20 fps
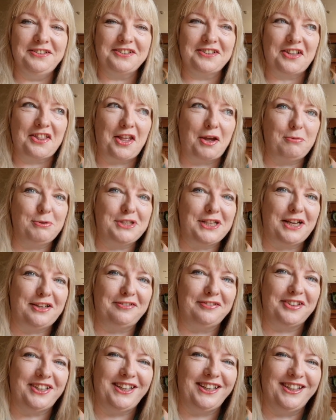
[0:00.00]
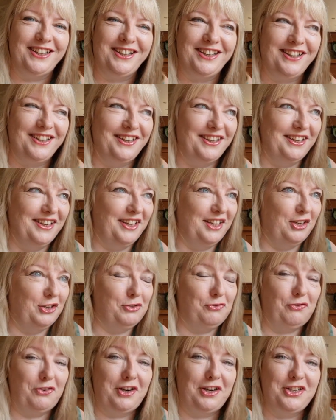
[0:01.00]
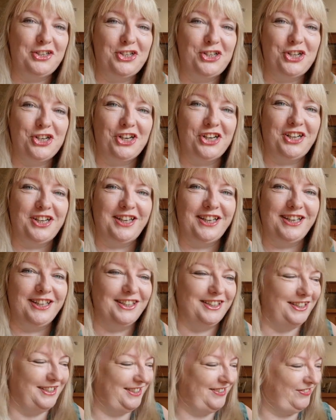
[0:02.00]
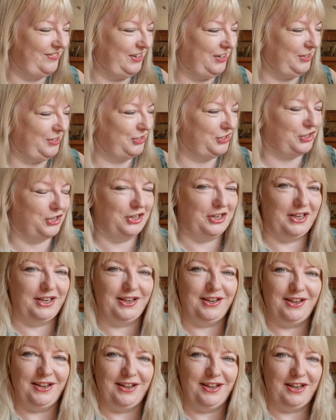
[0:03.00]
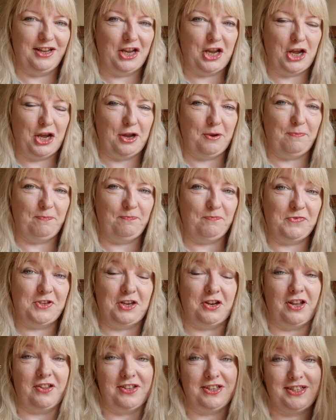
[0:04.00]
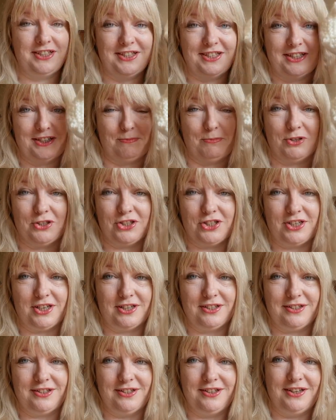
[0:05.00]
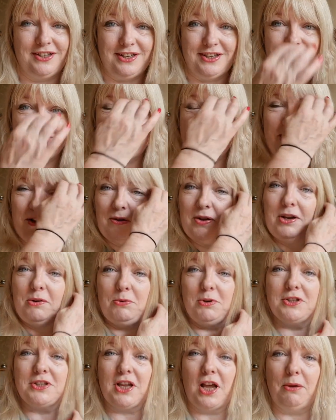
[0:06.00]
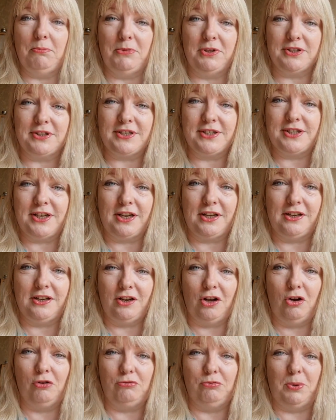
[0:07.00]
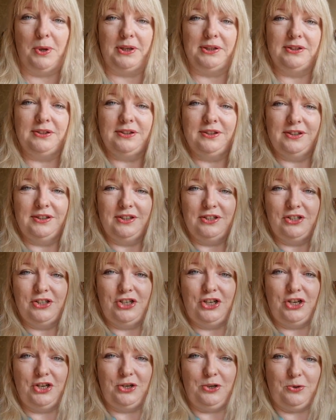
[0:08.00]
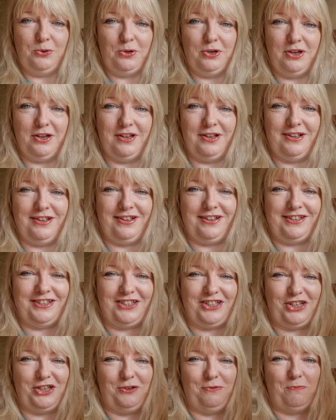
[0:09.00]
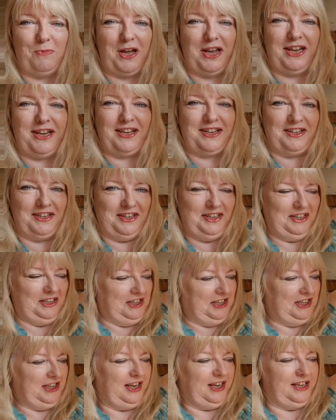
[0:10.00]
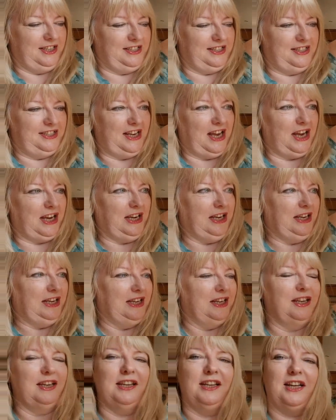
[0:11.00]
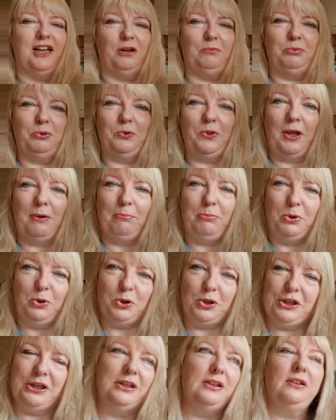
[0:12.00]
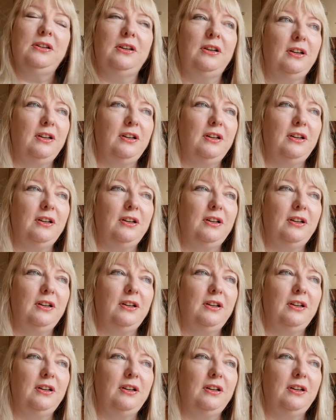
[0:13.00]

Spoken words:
So that was Alfie. He's very shy, very shy. So yeah, this is his monster. So, and it was a monster of one to make. And as I say, I bought that book.